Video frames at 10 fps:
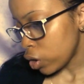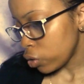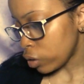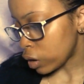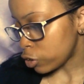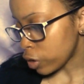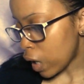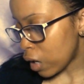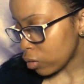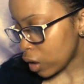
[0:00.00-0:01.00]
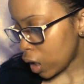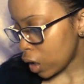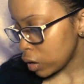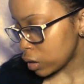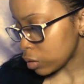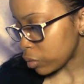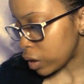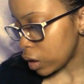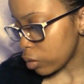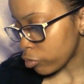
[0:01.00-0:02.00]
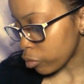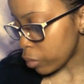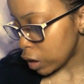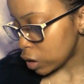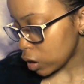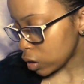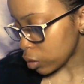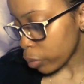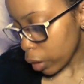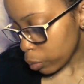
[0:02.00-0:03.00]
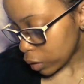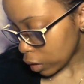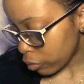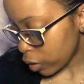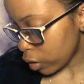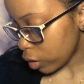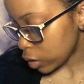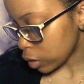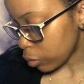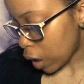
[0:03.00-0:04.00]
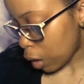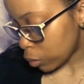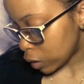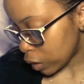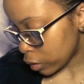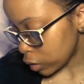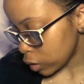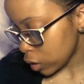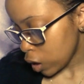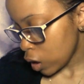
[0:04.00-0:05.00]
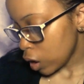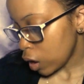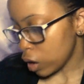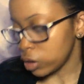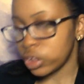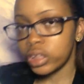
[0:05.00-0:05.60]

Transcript: you get your outline, some key information, the purpose of it, some commentaries, and